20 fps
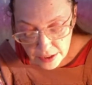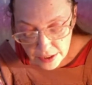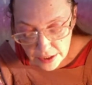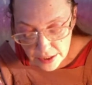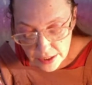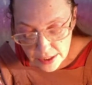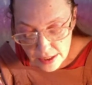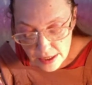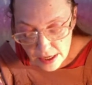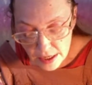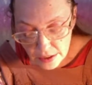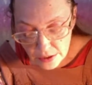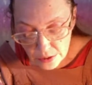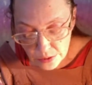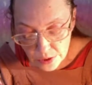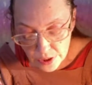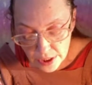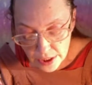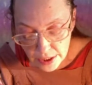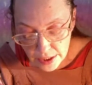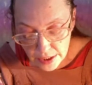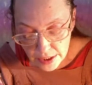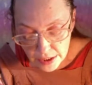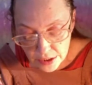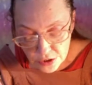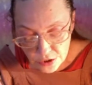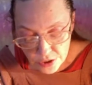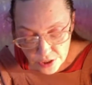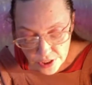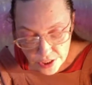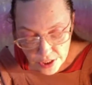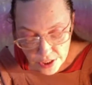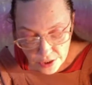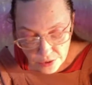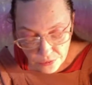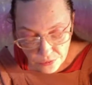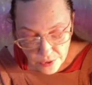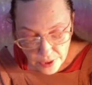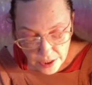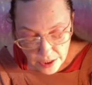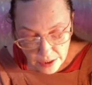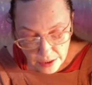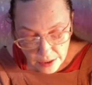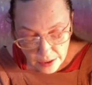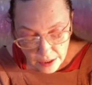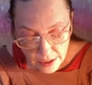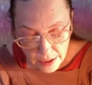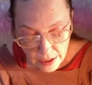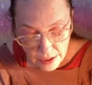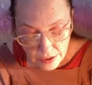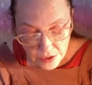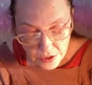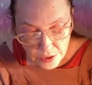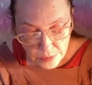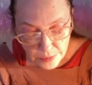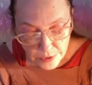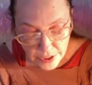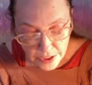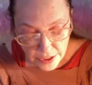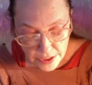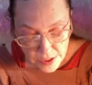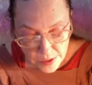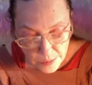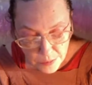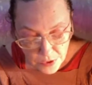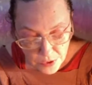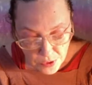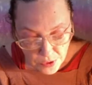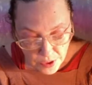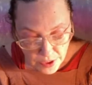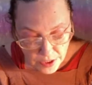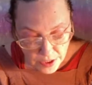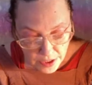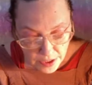is not only an interesting riddle to be explored,